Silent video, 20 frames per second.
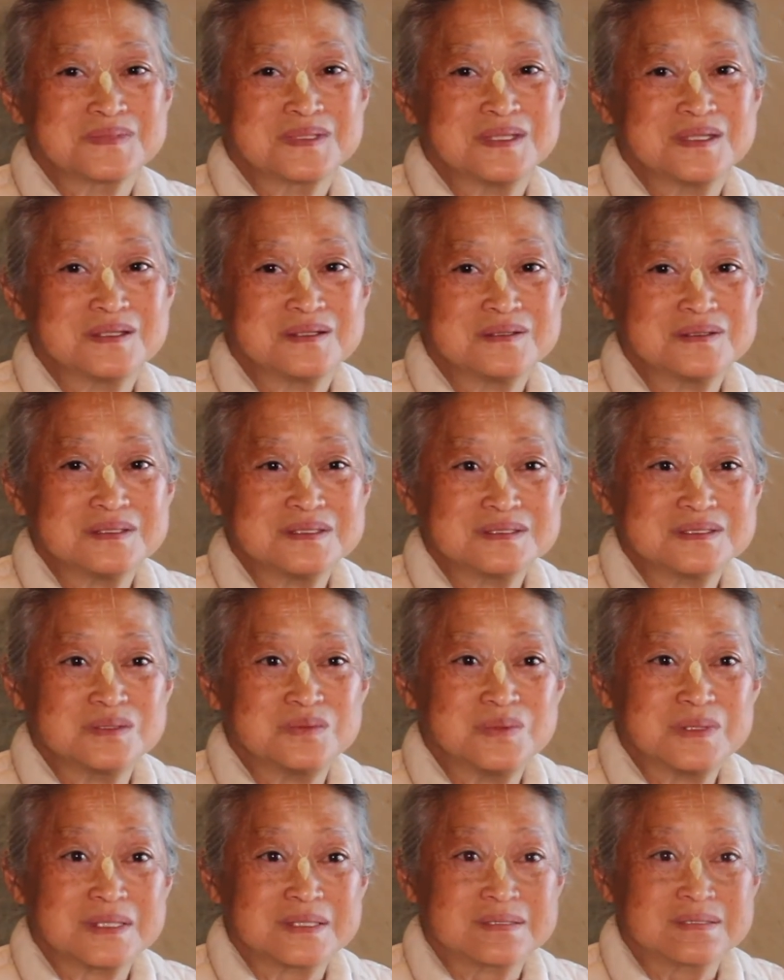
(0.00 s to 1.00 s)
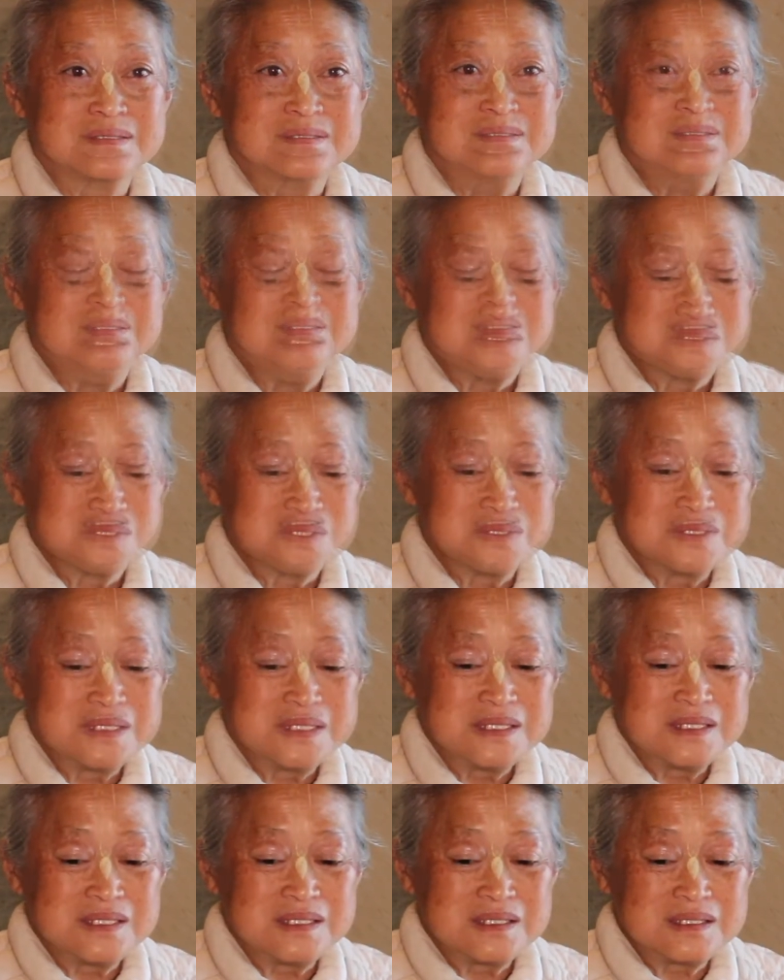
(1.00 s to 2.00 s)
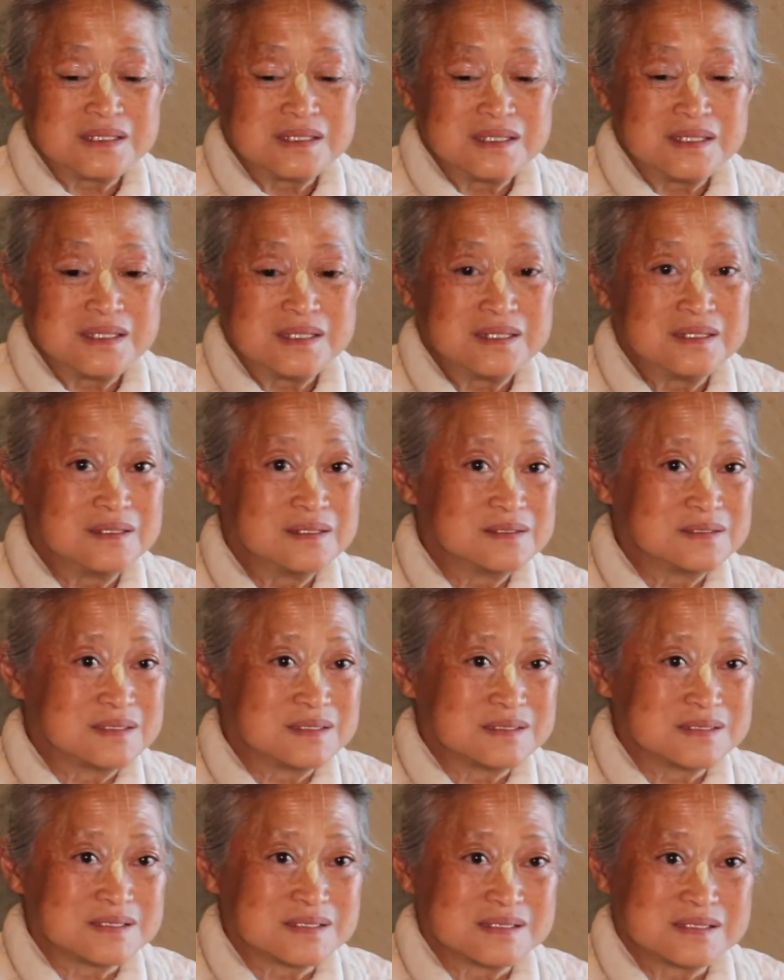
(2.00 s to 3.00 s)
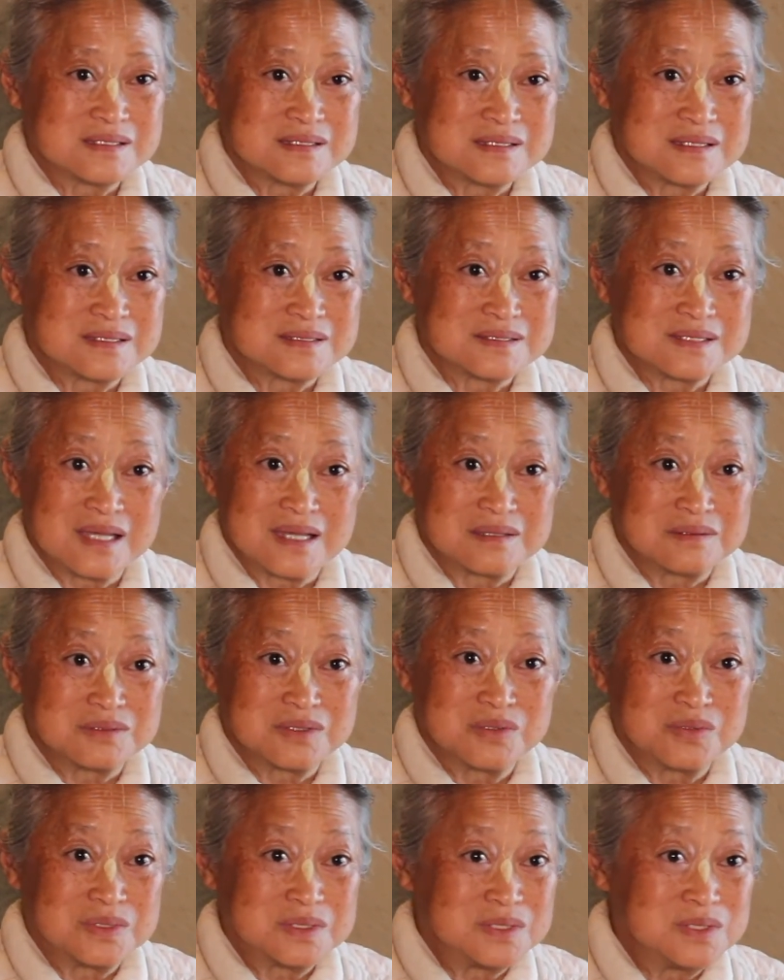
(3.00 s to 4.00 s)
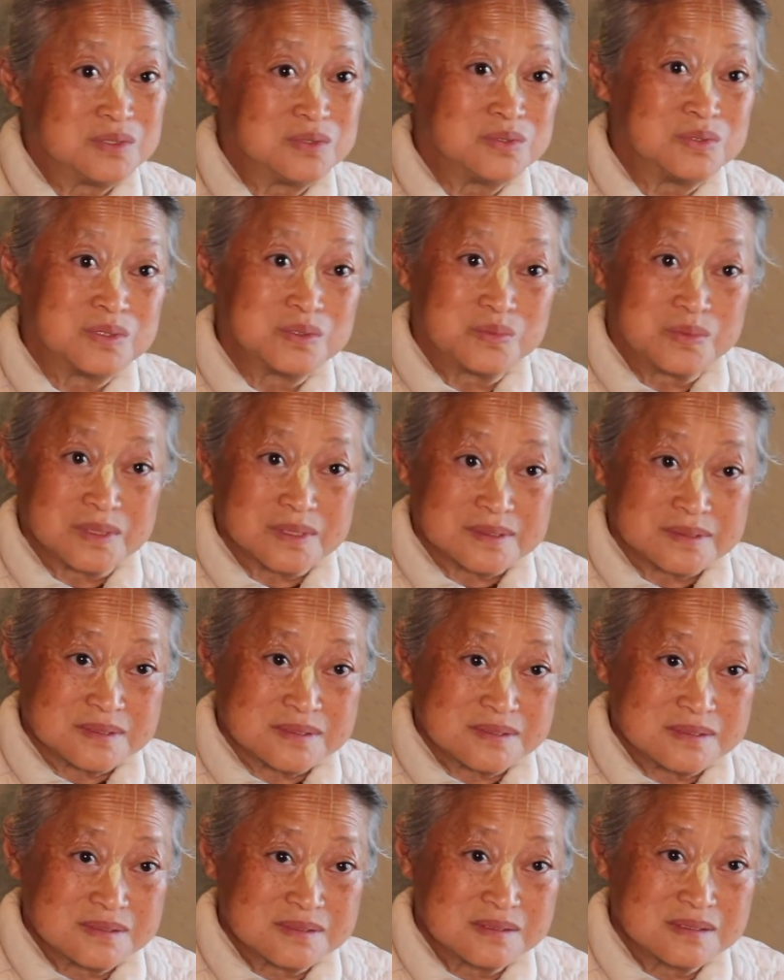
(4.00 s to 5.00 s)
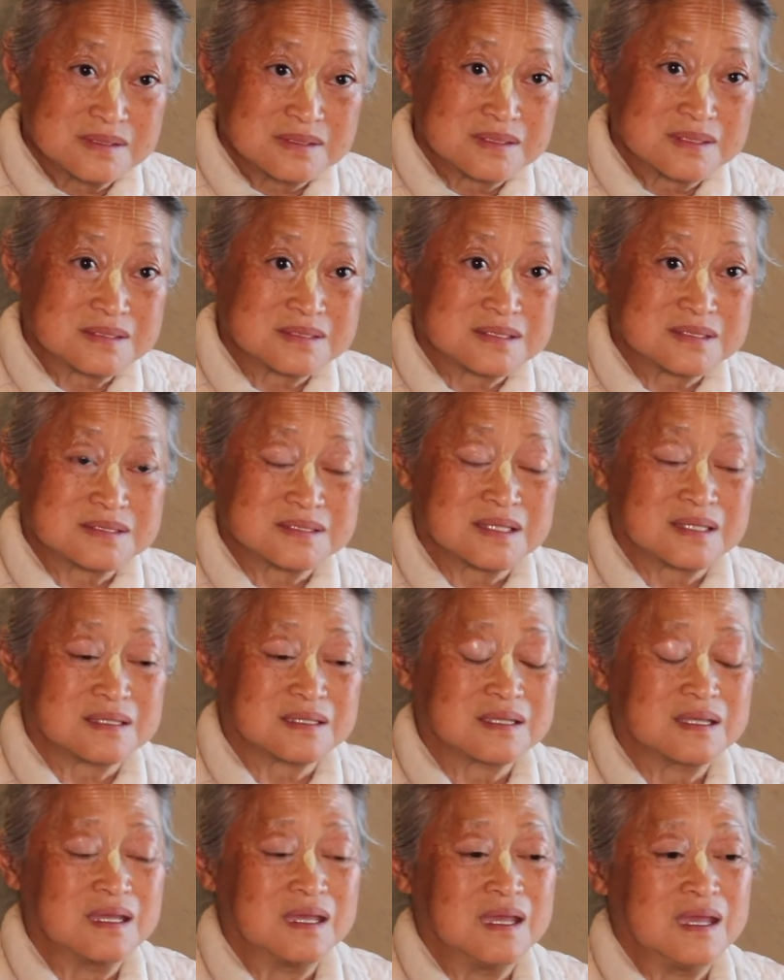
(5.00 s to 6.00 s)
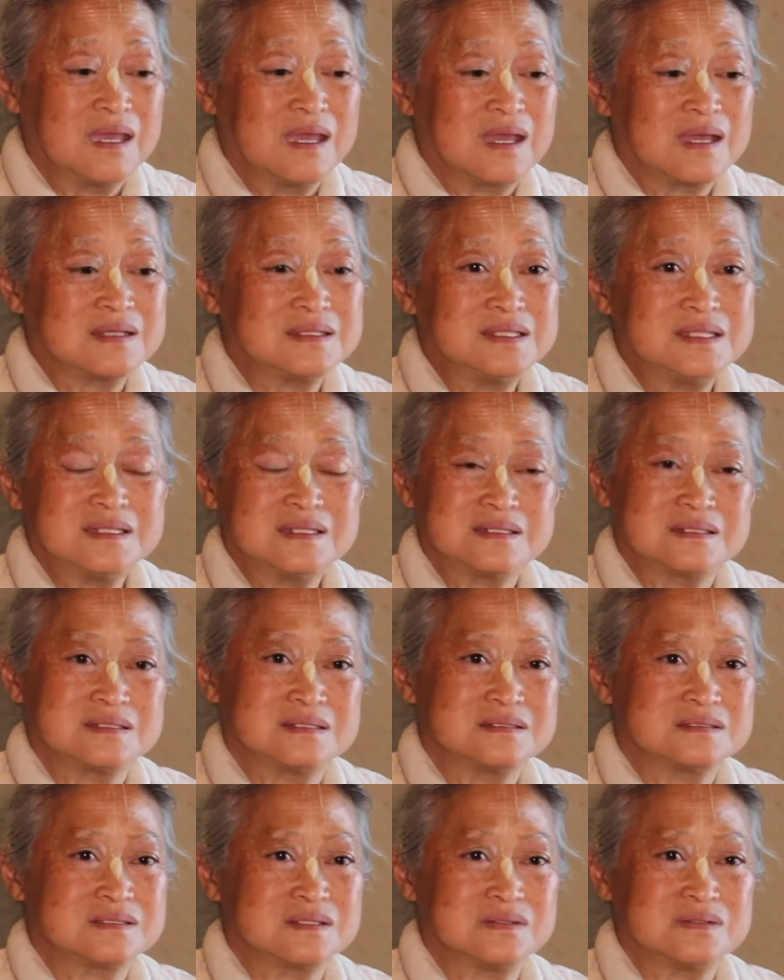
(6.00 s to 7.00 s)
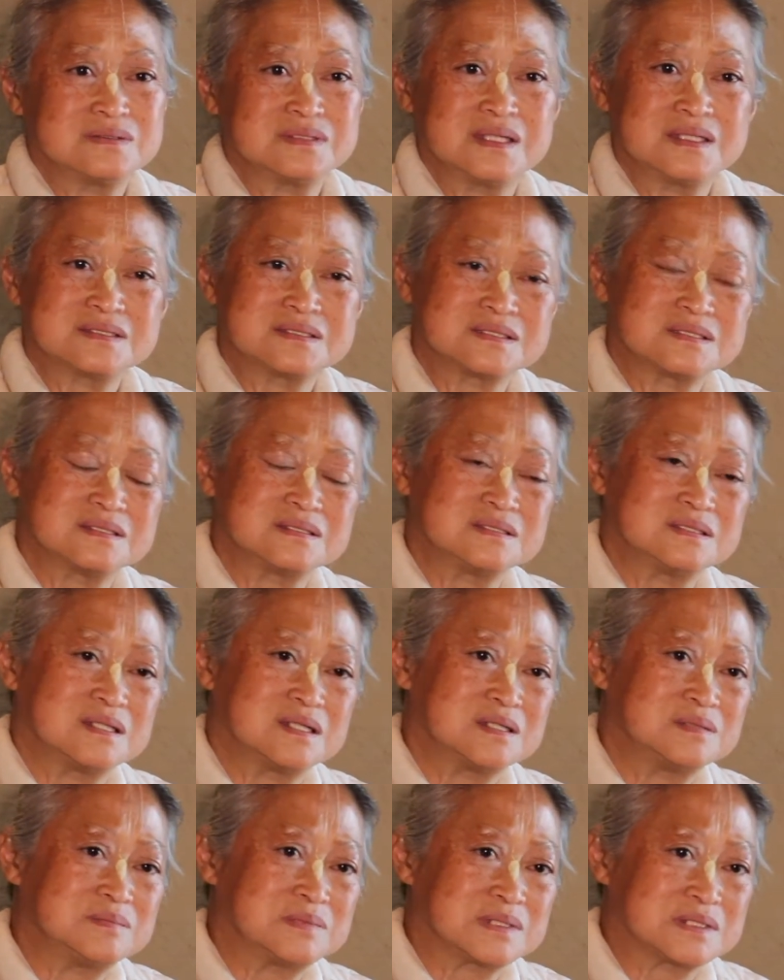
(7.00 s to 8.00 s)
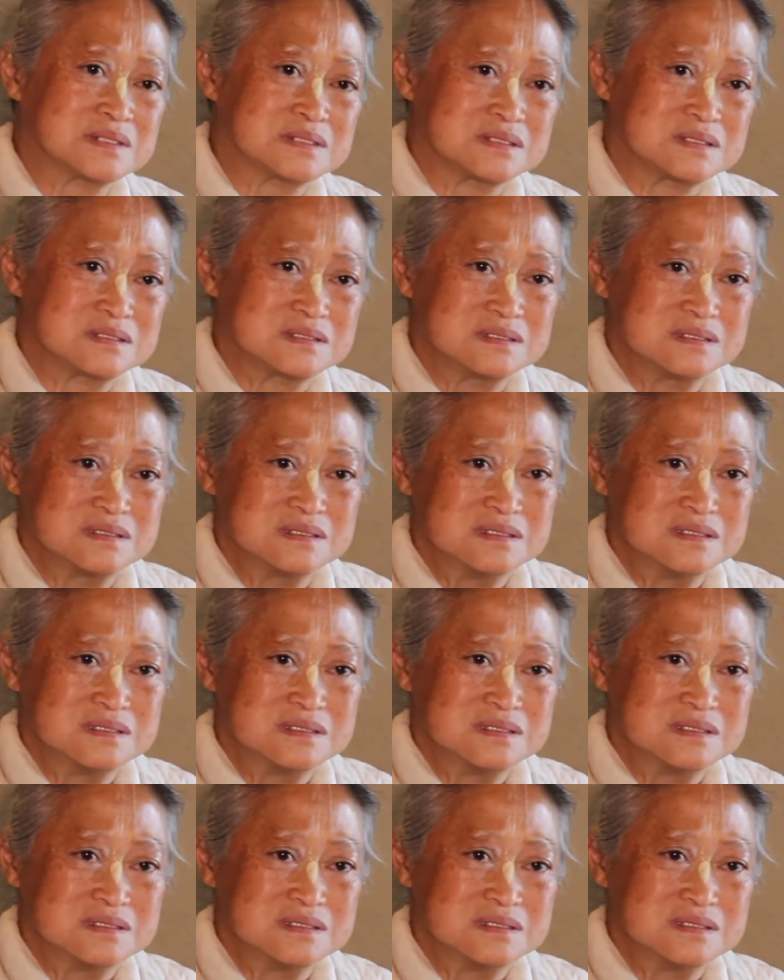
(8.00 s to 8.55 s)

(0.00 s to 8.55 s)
You know, he's the one. So he heard this cassette, no one knew who it was, this cassette. And he heard it, he said, oh, that's Srila Maharaj.